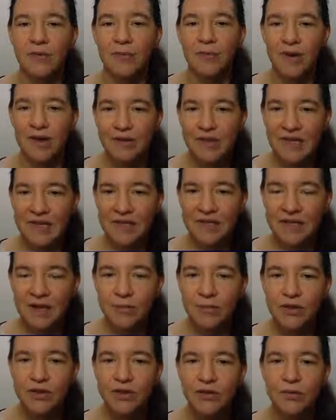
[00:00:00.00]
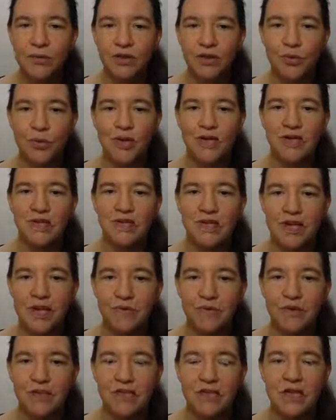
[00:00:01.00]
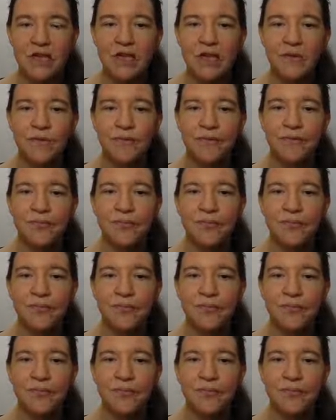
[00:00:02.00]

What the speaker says: We were in a summer school in 2017,